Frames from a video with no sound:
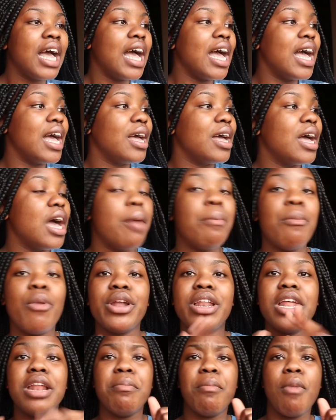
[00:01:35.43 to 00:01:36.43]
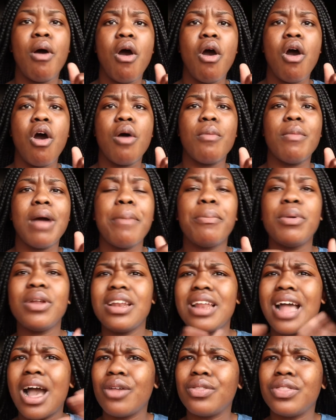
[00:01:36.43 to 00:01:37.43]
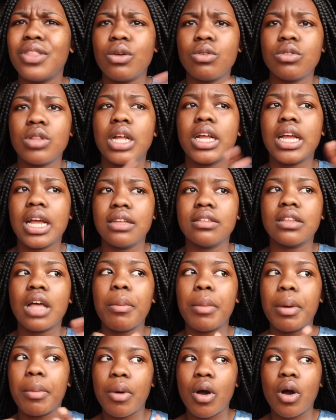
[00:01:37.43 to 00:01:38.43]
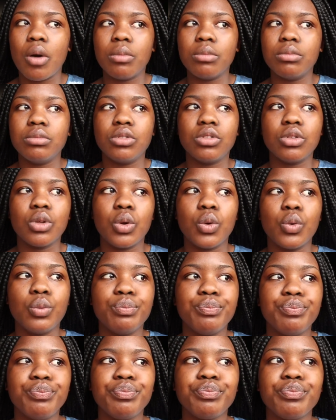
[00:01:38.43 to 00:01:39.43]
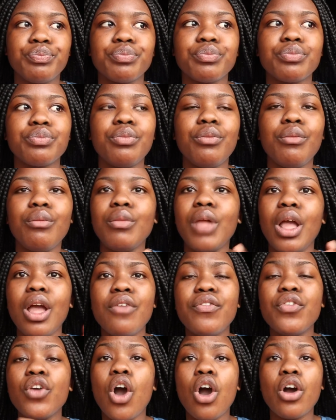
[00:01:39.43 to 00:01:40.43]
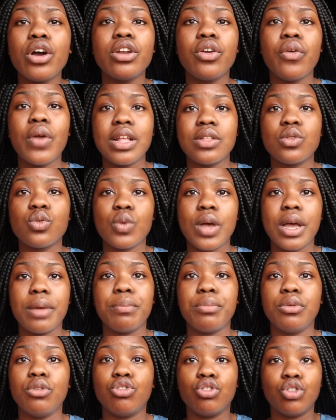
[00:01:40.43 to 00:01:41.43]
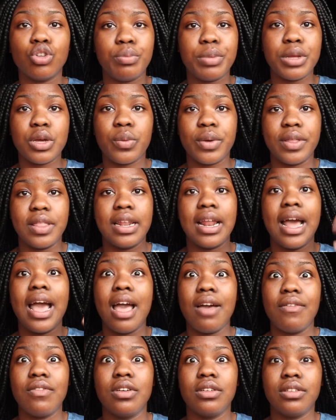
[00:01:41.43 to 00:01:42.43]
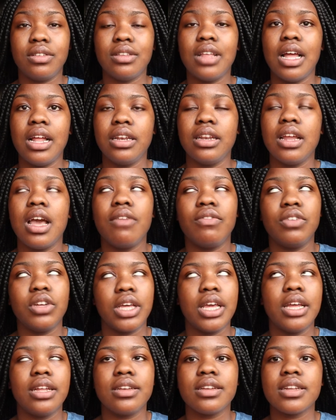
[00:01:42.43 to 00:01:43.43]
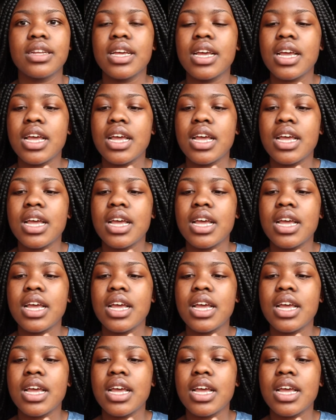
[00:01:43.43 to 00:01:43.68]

a modern mom, I put it out there, look like, guys, I'm a mom. So if you are on the right swipe, you should be aware that I have a son, I have a kid.